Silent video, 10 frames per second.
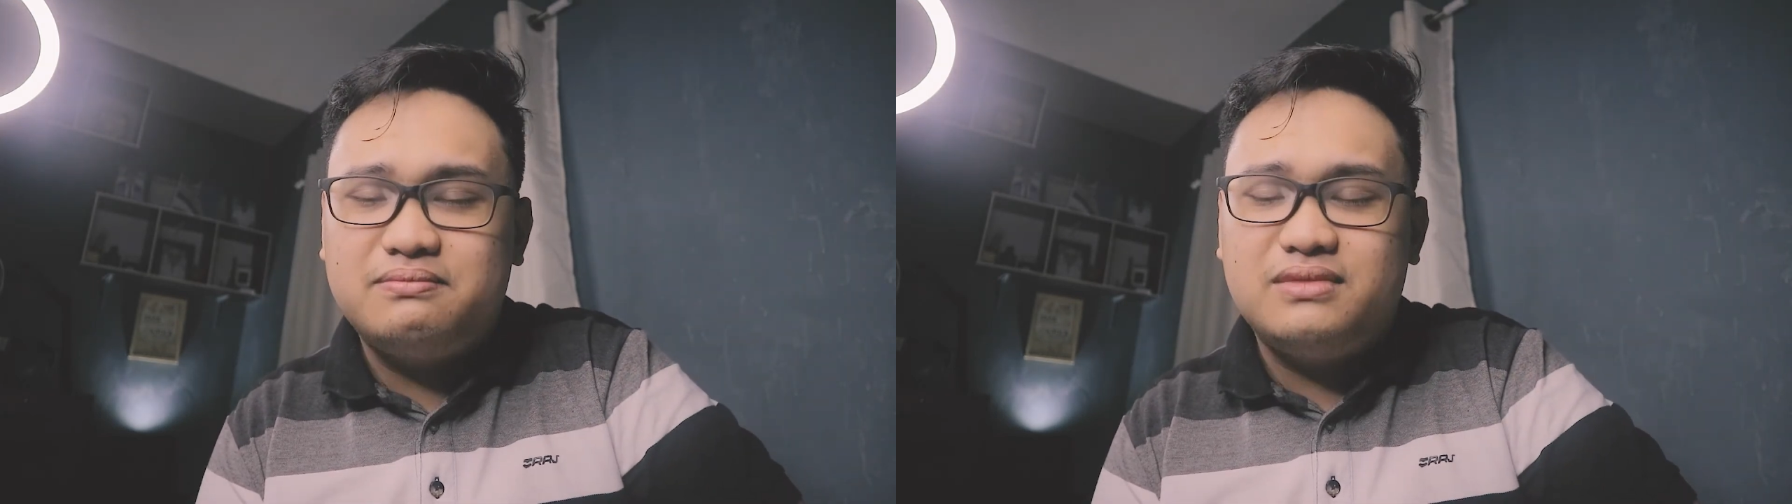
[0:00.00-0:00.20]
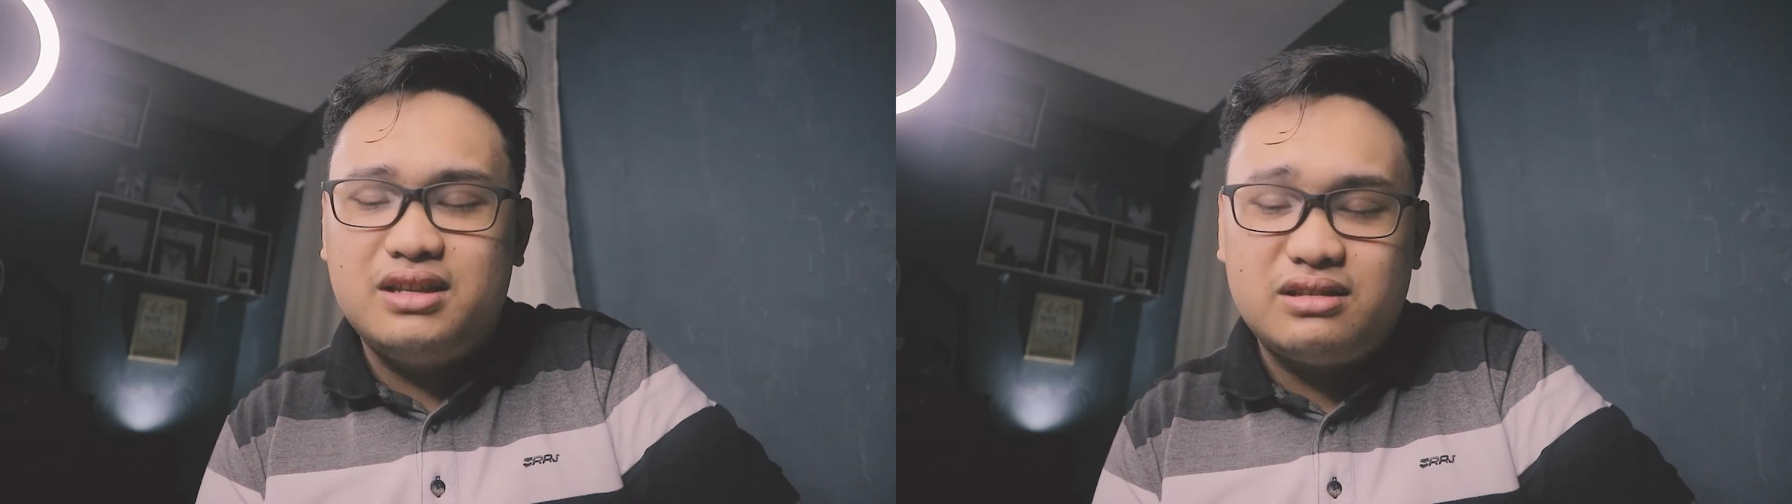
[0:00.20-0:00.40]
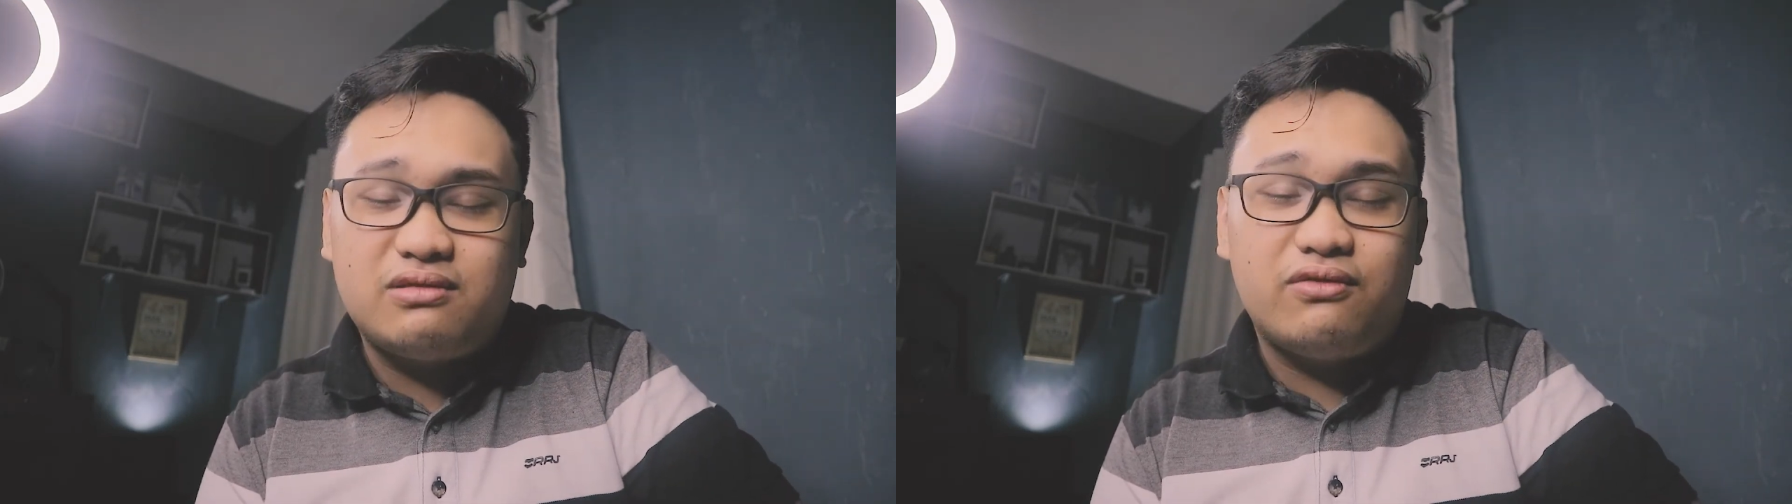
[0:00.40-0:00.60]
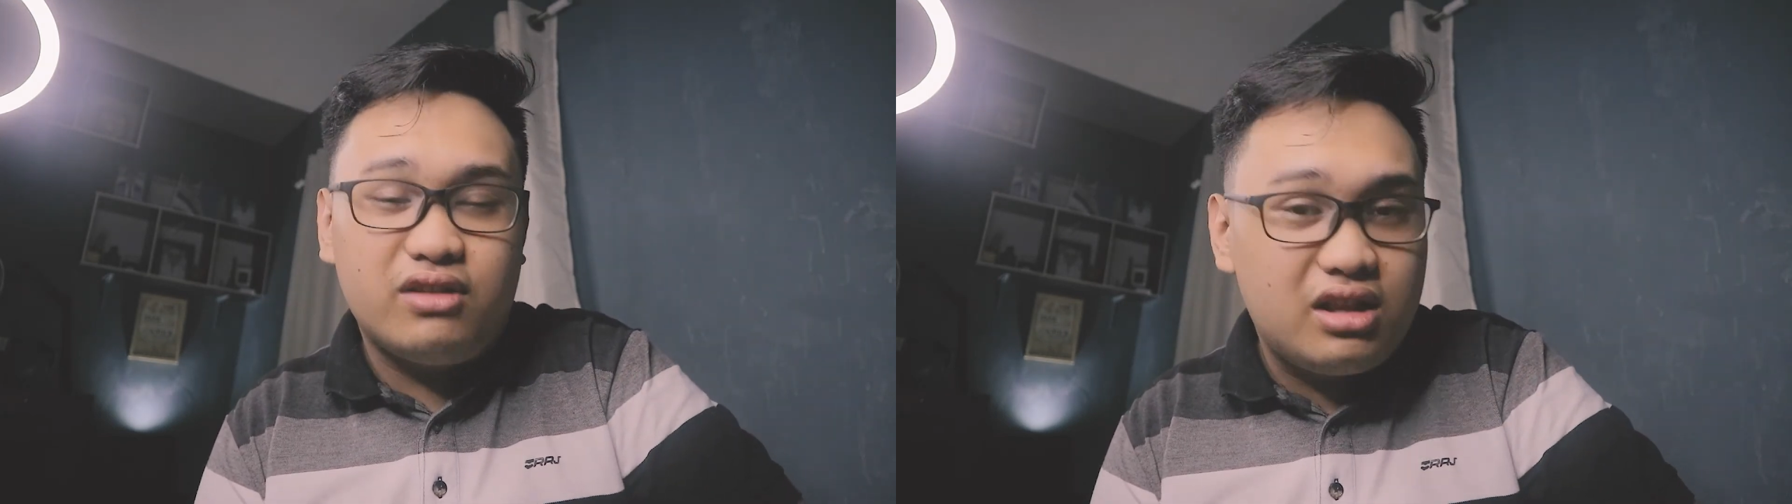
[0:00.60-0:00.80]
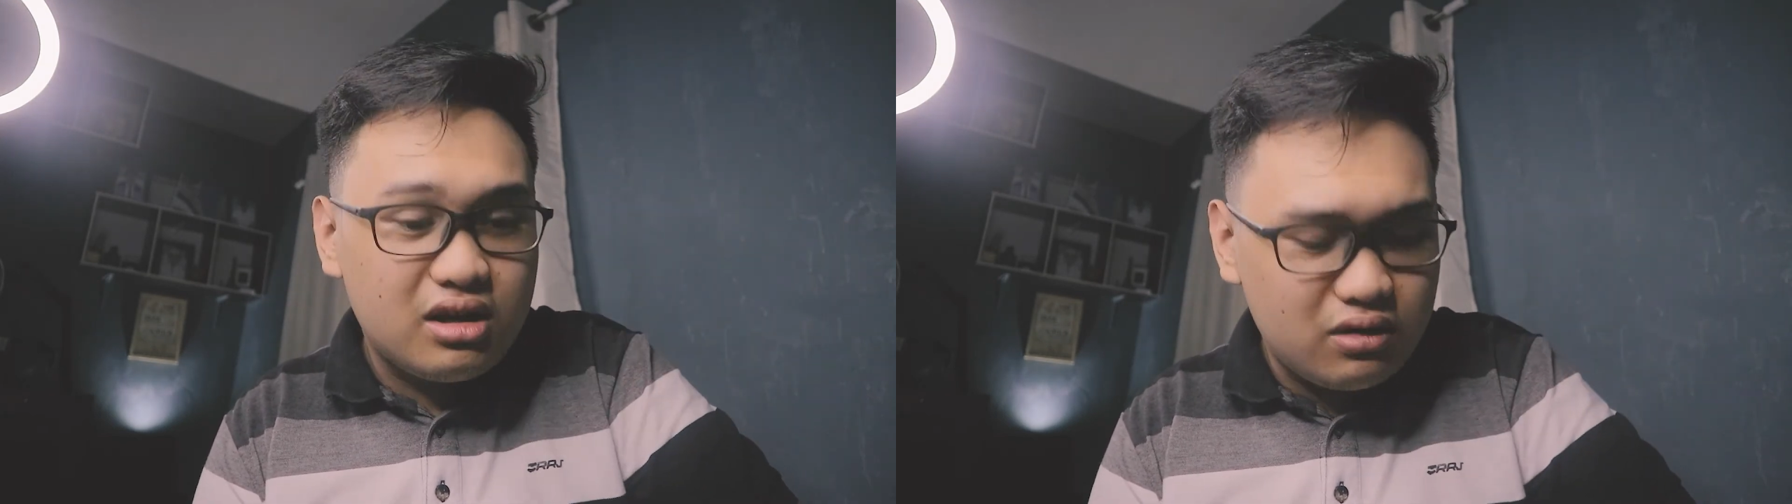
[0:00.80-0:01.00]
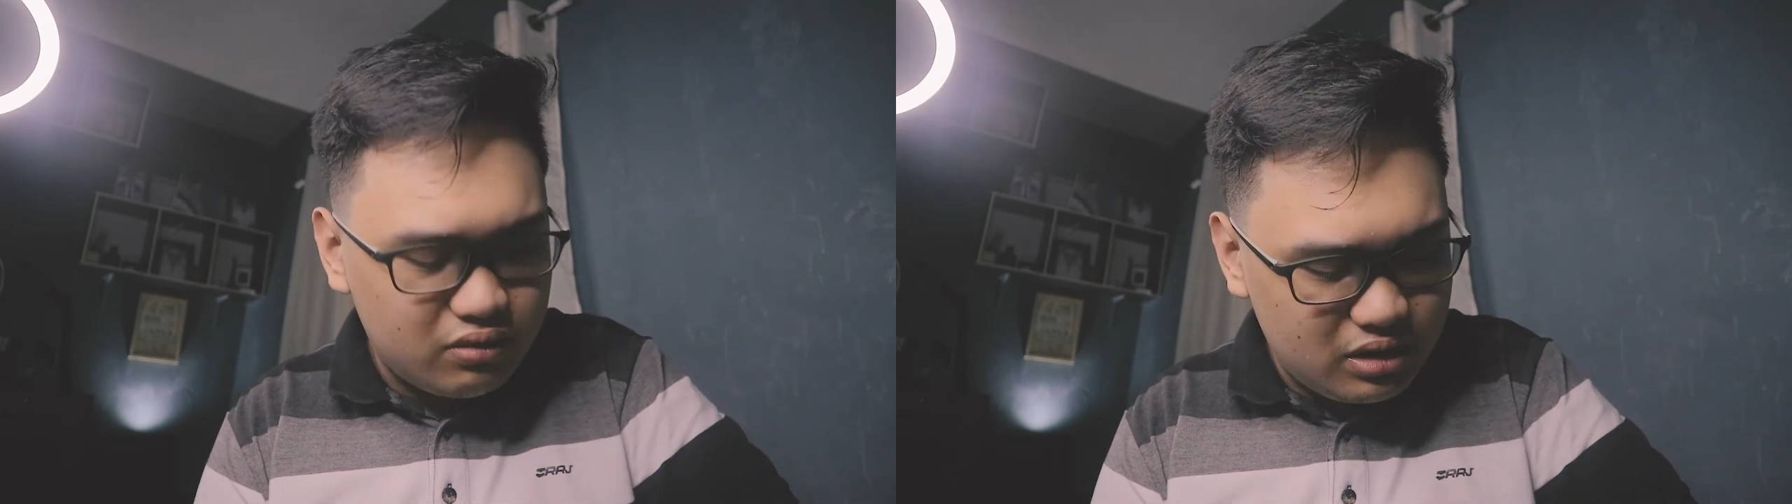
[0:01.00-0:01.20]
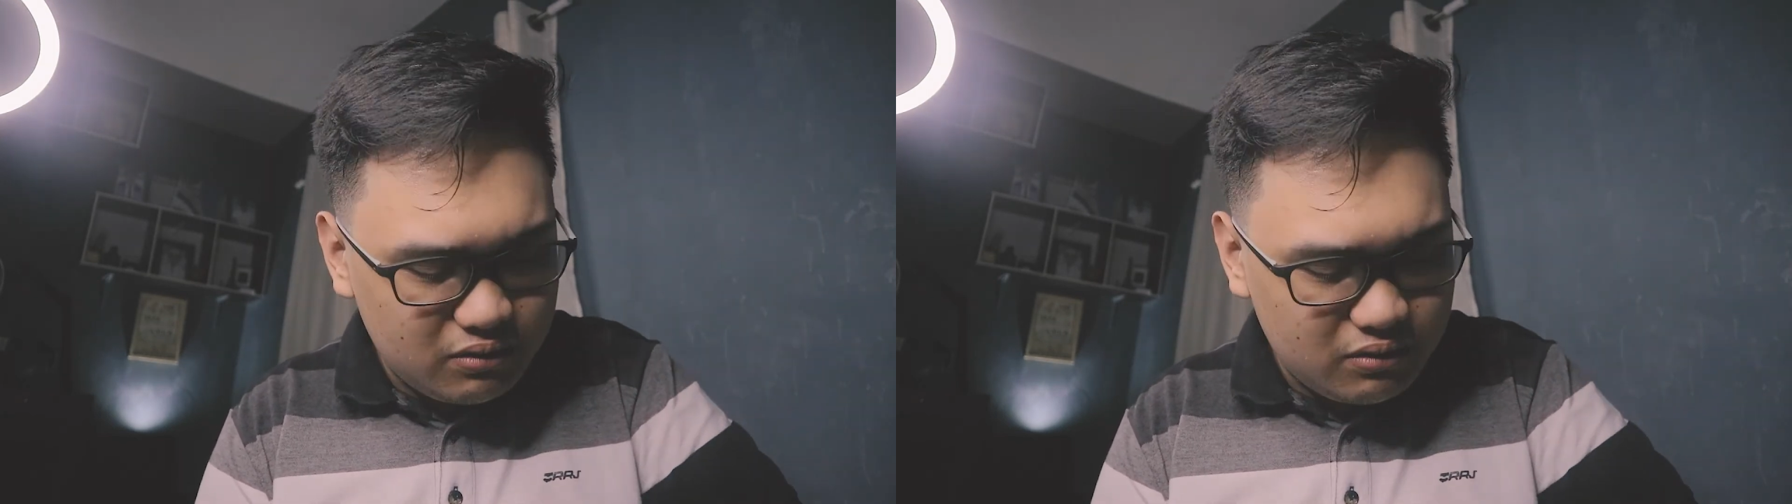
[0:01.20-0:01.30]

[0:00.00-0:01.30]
this video with the